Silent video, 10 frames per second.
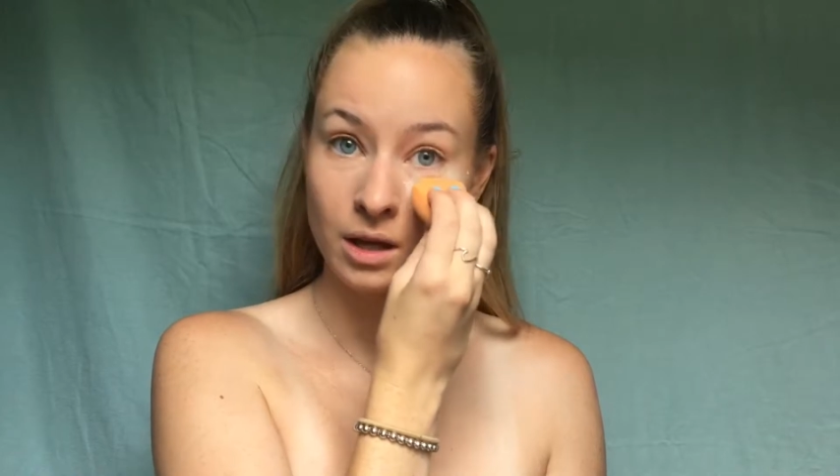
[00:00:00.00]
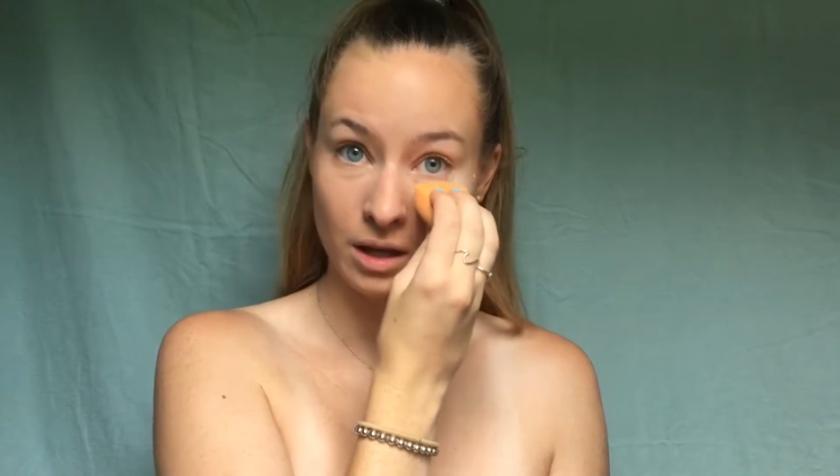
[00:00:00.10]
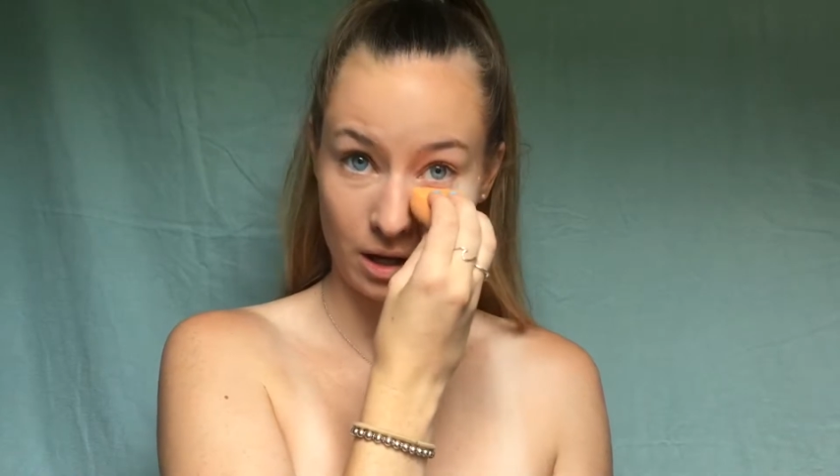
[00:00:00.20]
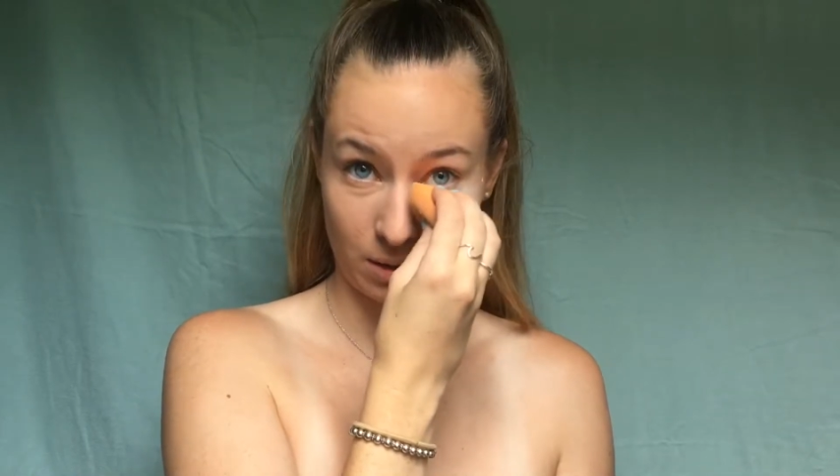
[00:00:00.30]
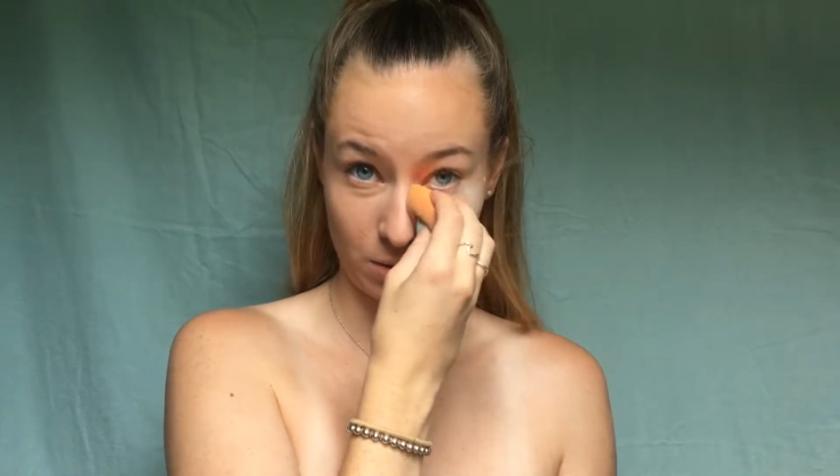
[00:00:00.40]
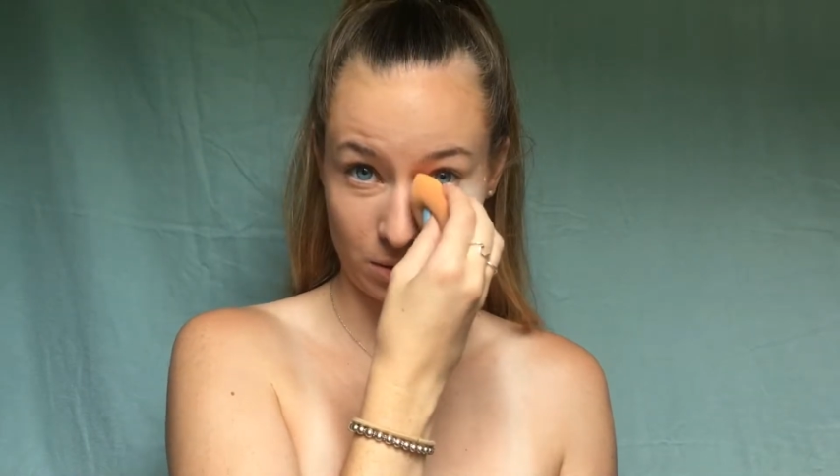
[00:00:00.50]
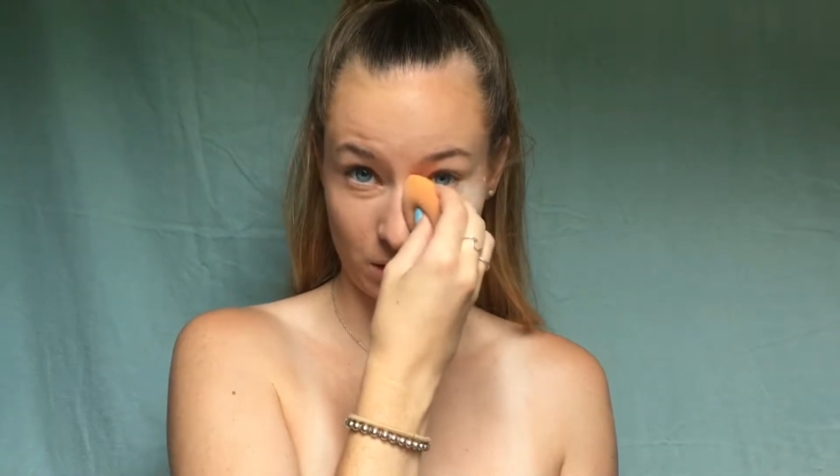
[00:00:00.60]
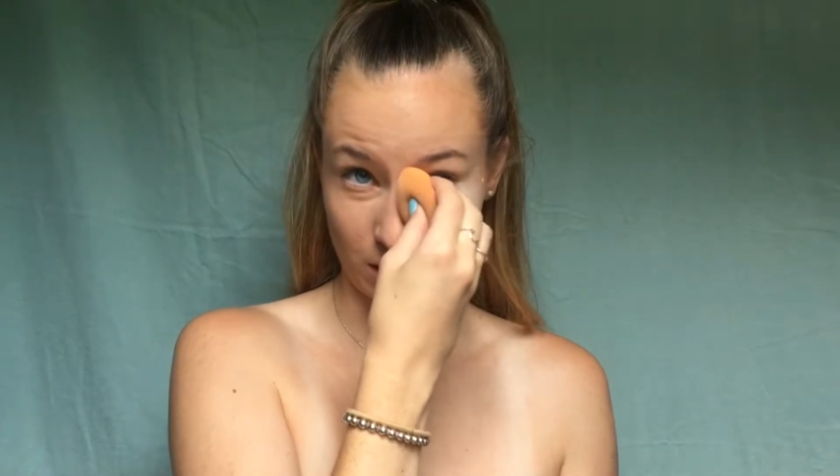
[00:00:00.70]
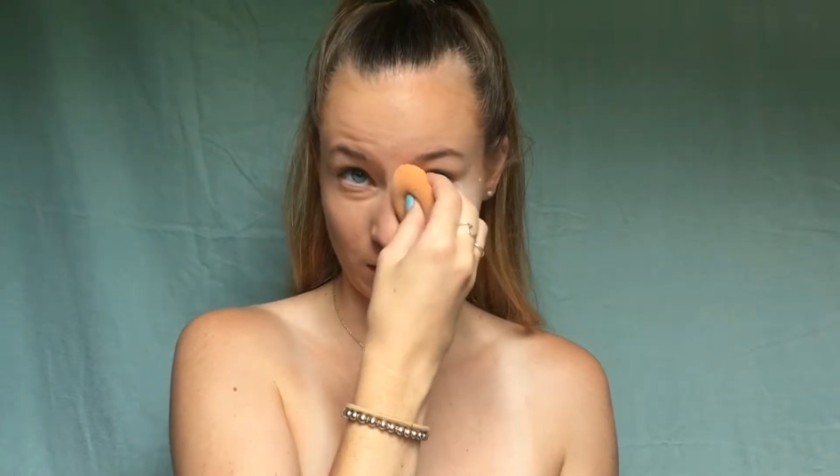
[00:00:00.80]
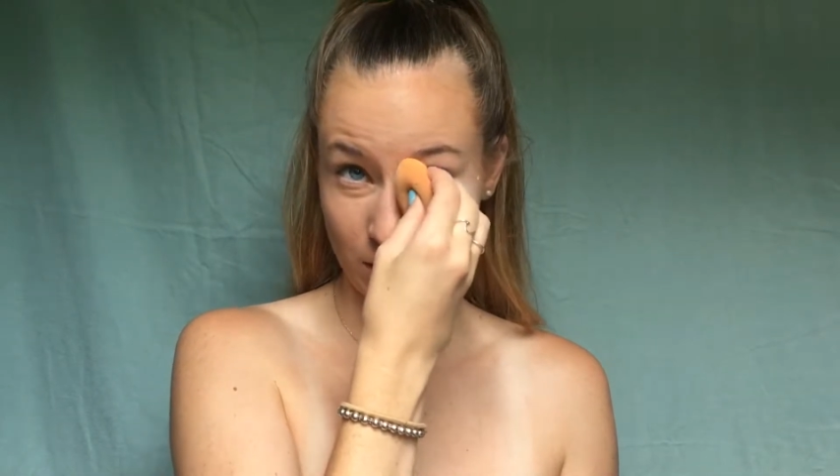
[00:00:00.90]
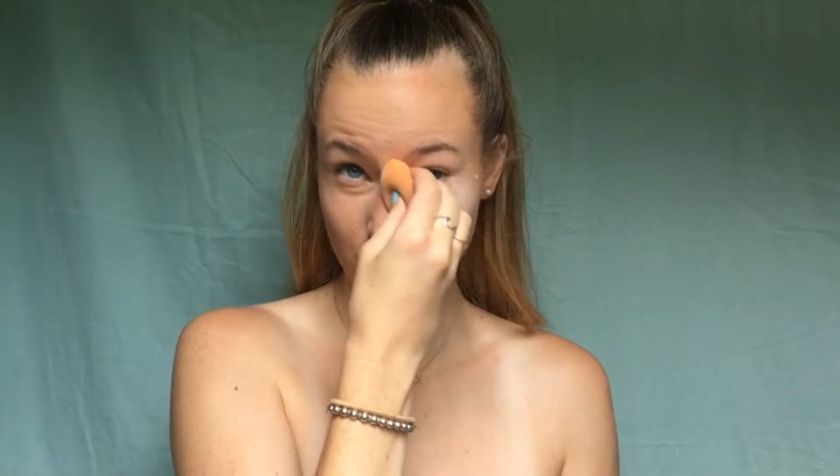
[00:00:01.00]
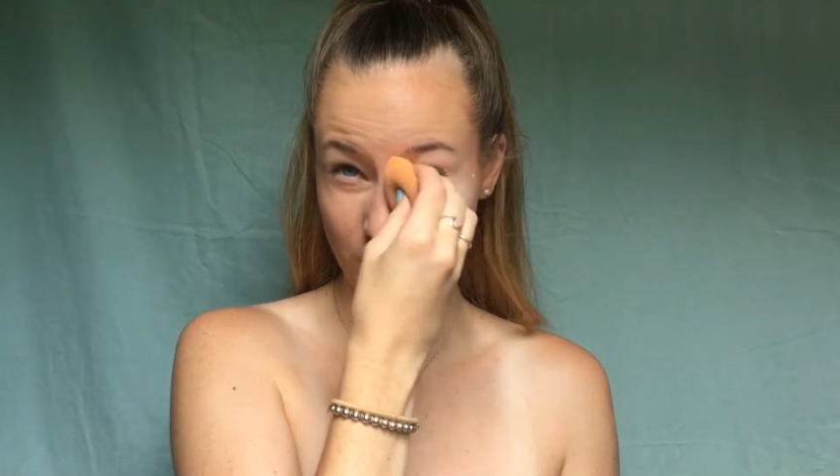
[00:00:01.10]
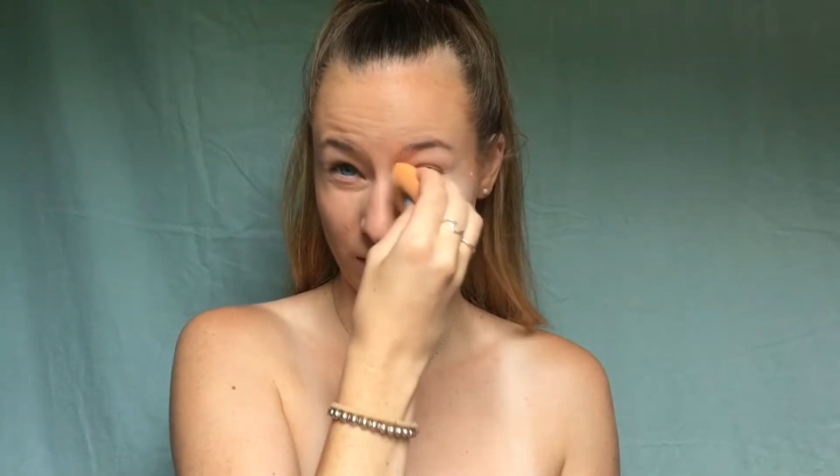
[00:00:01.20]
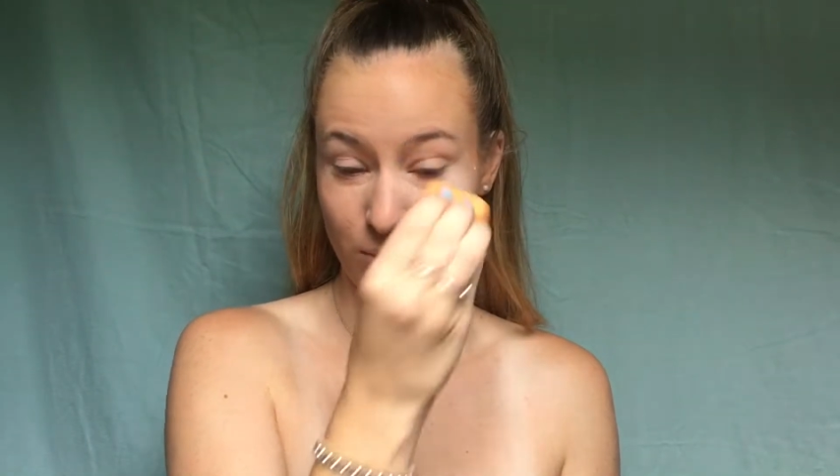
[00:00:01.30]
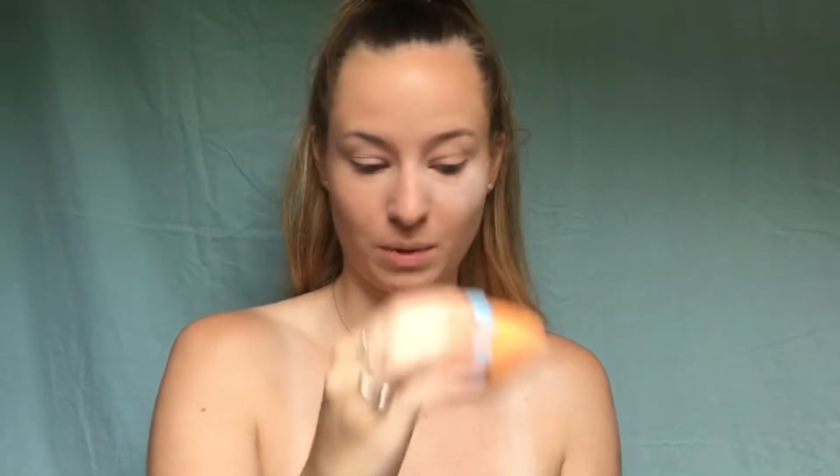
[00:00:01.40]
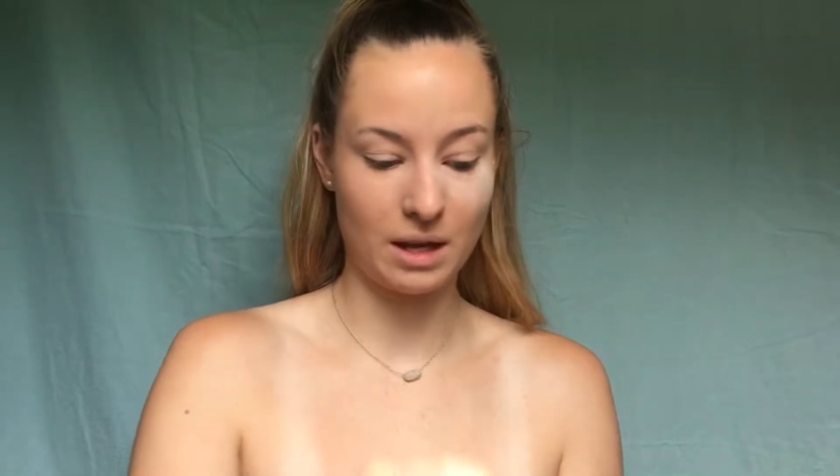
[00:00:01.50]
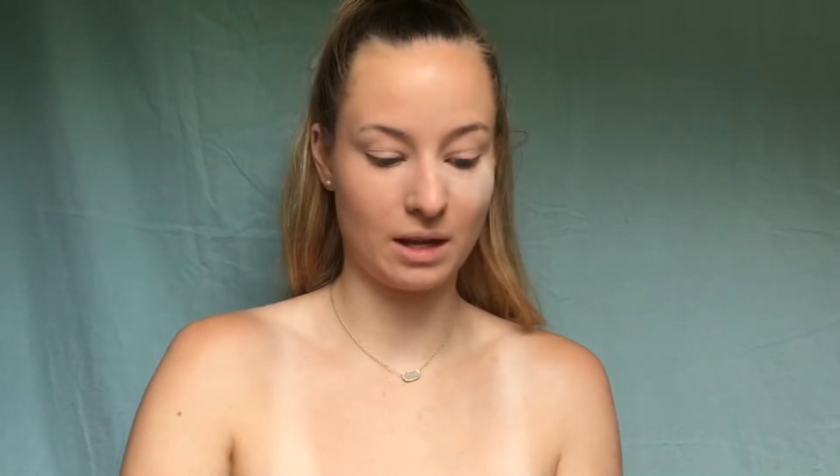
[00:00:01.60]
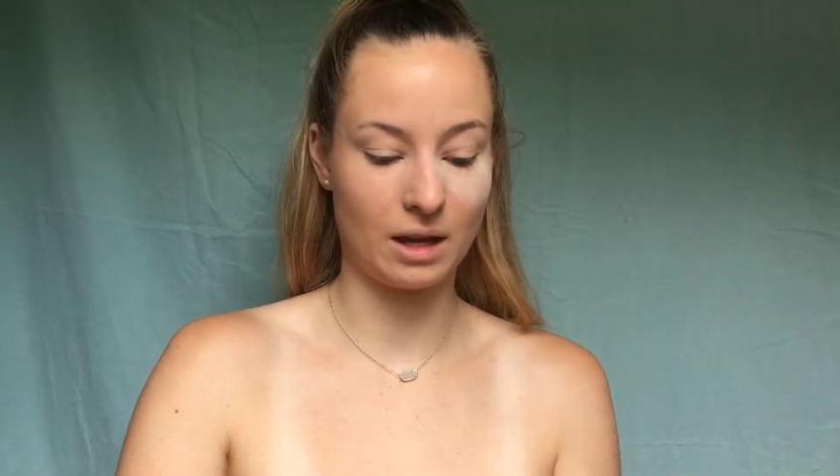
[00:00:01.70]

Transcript: I'm doing a little bit of baking.